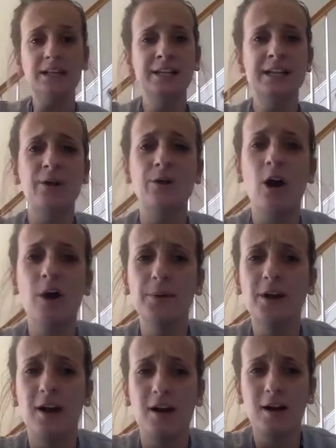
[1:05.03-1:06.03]
Now,
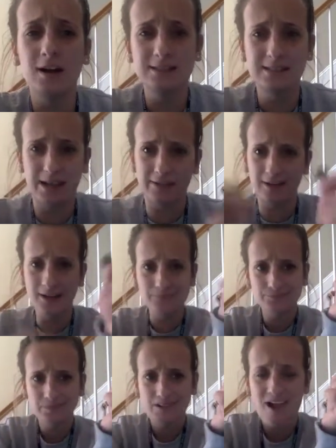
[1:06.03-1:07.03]
copper oxide,
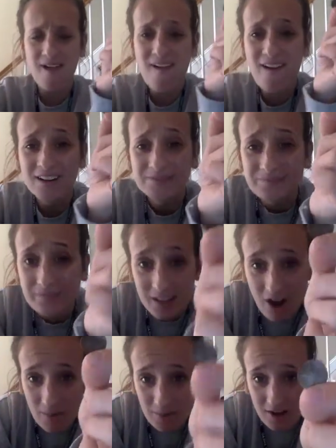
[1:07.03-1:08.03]
right?
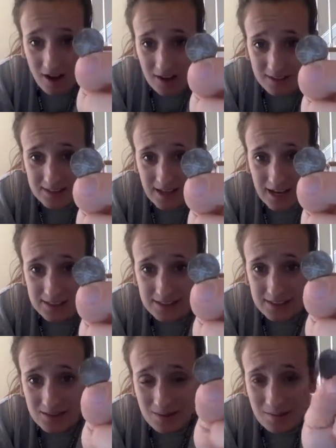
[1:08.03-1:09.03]
Copper oxide
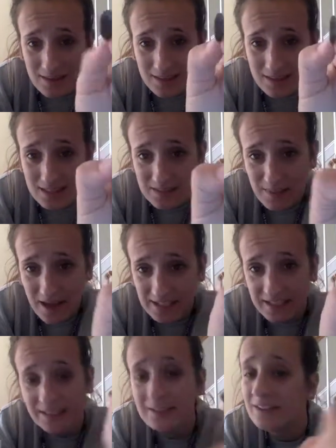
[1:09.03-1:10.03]
is what makes this
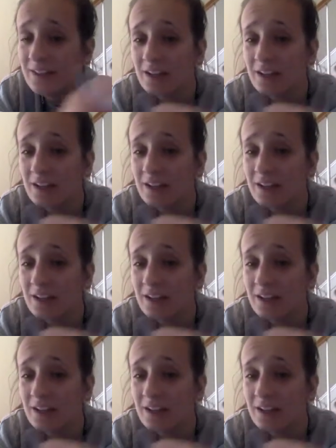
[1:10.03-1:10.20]
penny